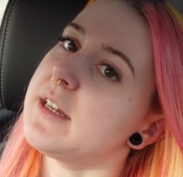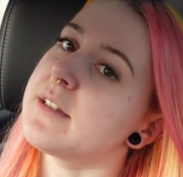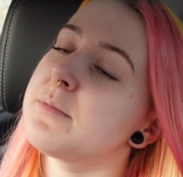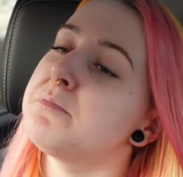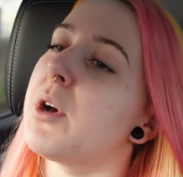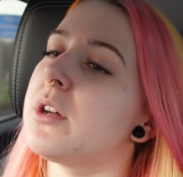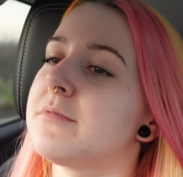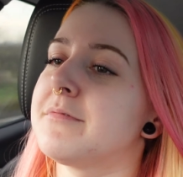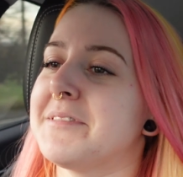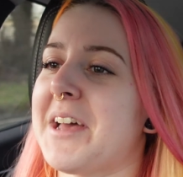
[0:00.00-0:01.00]
it is, but
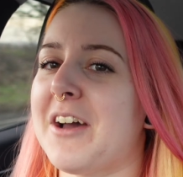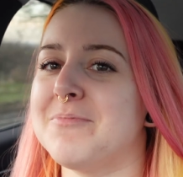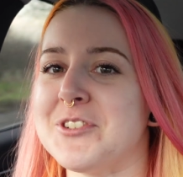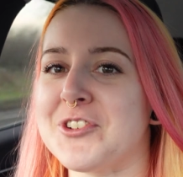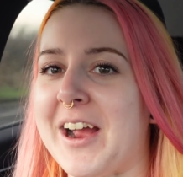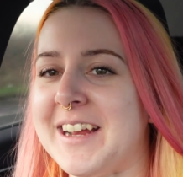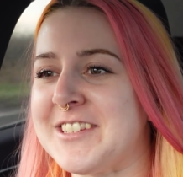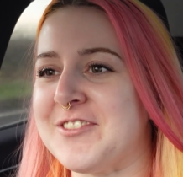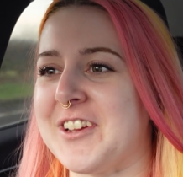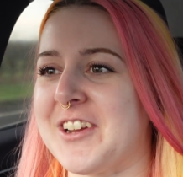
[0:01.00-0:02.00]
I've been
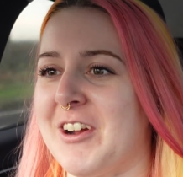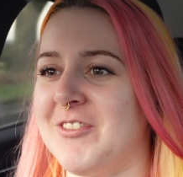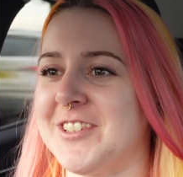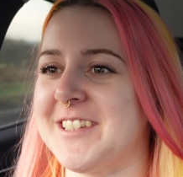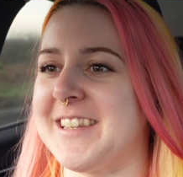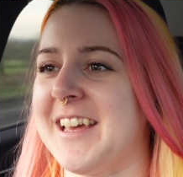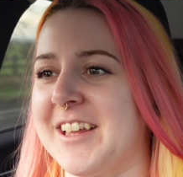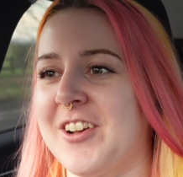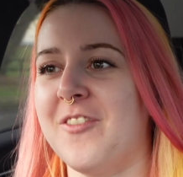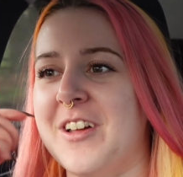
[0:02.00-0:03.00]
trying to figure out what to say
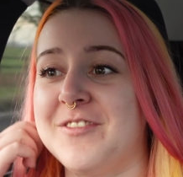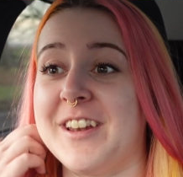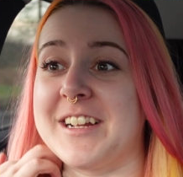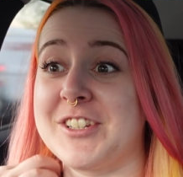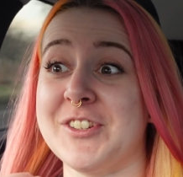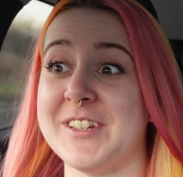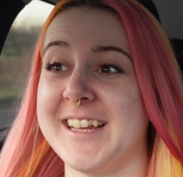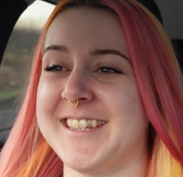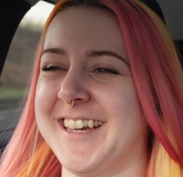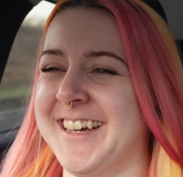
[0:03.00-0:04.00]
in the comment for like two
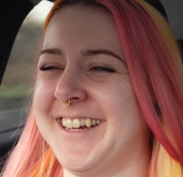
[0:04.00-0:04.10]
days.